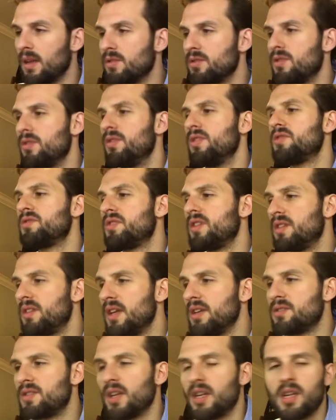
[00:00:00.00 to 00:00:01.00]
So this
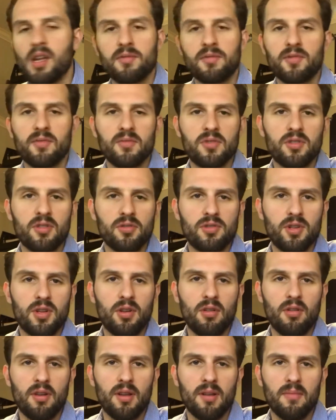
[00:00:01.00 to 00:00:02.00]
statistic comes from the Social
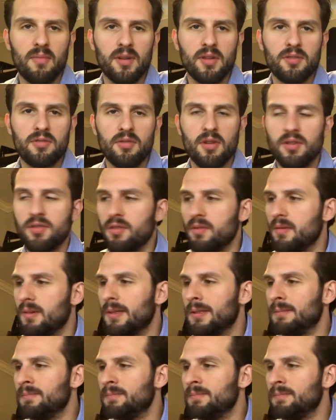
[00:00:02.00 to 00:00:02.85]
Security Administration.